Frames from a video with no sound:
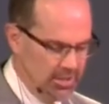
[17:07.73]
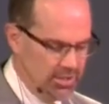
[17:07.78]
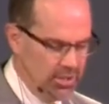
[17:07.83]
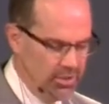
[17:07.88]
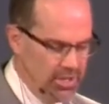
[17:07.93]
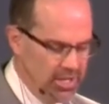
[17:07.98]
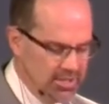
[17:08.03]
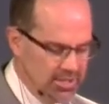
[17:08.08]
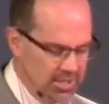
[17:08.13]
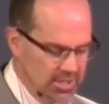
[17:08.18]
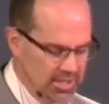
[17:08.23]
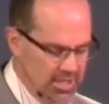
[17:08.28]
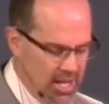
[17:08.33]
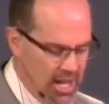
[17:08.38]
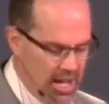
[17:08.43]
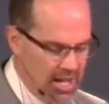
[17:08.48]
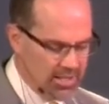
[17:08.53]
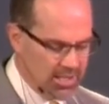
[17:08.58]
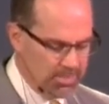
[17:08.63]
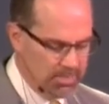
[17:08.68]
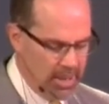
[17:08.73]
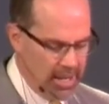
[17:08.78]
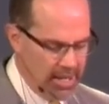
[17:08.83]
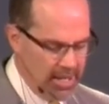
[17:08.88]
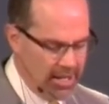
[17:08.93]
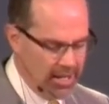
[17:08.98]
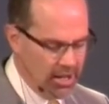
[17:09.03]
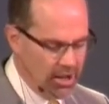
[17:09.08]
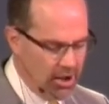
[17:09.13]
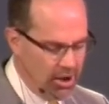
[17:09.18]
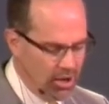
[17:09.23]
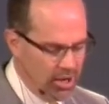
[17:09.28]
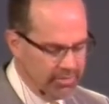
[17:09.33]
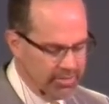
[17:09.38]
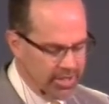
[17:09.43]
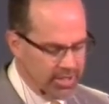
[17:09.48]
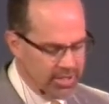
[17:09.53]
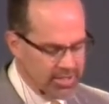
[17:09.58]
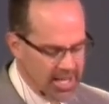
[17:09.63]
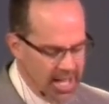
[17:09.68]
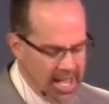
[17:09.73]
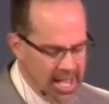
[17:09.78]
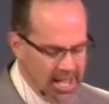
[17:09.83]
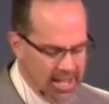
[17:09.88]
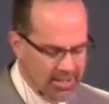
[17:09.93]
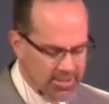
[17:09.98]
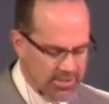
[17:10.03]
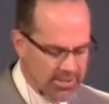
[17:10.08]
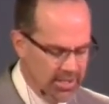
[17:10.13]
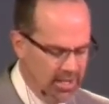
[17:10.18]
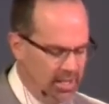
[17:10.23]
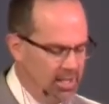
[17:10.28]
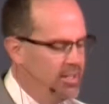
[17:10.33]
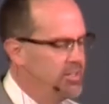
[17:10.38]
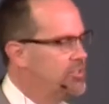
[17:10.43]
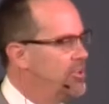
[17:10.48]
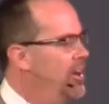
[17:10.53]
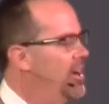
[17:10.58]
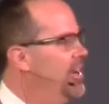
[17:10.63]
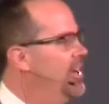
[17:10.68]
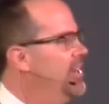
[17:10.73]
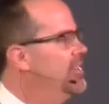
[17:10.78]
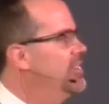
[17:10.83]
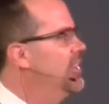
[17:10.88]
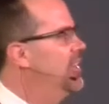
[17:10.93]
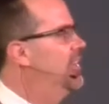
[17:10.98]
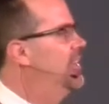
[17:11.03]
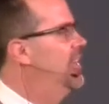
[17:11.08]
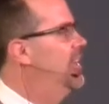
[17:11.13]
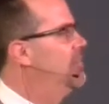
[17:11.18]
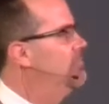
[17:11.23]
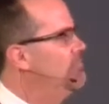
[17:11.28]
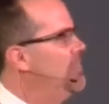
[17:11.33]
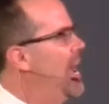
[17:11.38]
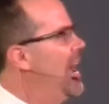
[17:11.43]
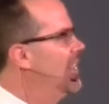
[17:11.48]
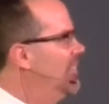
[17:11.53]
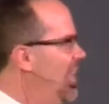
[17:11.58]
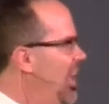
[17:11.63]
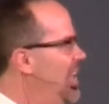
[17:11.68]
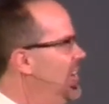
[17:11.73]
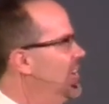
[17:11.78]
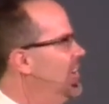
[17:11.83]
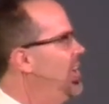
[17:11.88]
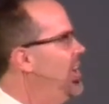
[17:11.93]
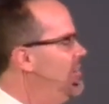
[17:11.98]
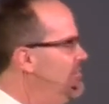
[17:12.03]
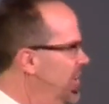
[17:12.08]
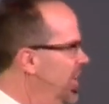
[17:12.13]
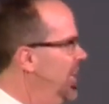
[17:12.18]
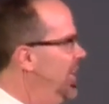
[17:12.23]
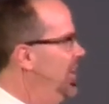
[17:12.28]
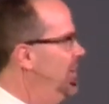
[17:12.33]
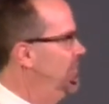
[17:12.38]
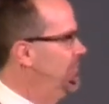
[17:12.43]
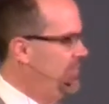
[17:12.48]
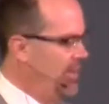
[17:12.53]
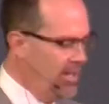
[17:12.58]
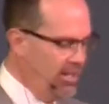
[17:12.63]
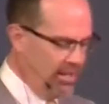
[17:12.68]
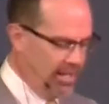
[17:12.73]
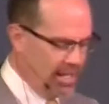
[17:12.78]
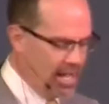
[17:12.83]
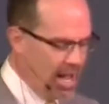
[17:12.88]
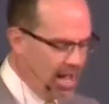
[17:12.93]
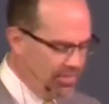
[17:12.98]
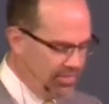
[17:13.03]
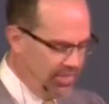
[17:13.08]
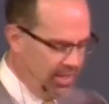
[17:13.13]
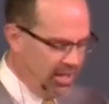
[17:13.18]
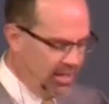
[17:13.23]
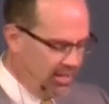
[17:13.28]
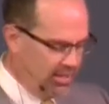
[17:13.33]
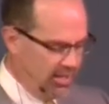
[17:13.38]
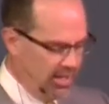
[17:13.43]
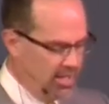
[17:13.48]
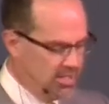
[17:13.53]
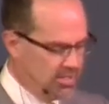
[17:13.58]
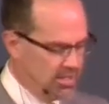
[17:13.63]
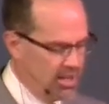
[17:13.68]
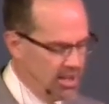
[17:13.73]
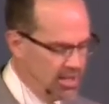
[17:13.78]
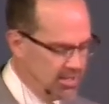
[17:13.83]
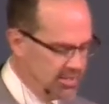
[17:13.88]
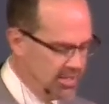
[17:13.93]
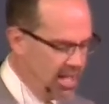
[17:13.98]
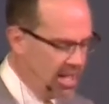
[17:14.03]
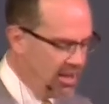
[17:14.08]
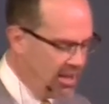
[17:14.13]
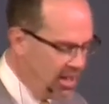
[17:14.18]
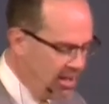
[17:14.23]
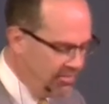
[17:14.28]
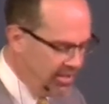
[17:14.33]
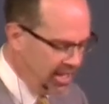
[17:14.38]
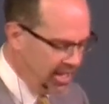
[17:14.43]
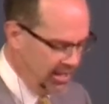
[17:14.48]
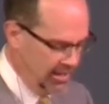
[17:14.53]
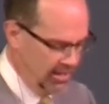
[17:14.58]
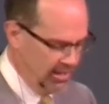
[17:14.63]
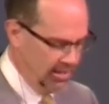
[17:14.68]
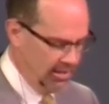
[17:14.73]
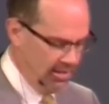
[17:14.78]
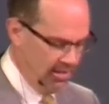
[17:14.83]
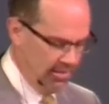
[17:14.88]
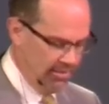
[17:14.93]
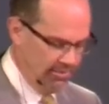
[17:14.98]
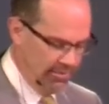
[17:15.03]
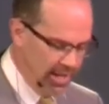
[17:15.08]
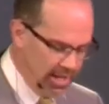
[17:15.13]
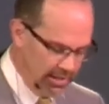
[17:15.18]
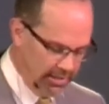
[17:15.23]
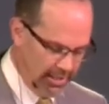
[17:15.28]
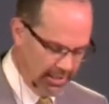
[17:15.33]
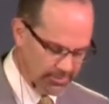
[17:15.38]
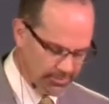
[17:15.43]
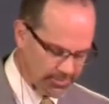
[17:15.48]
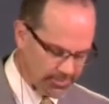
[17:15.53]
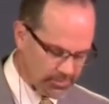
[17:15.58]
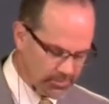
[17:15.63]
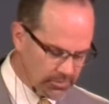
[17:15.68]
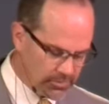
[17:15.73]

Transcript: So, this is not spending all of your days trying to get back that loving feeling. I think he's lost that loving feeling.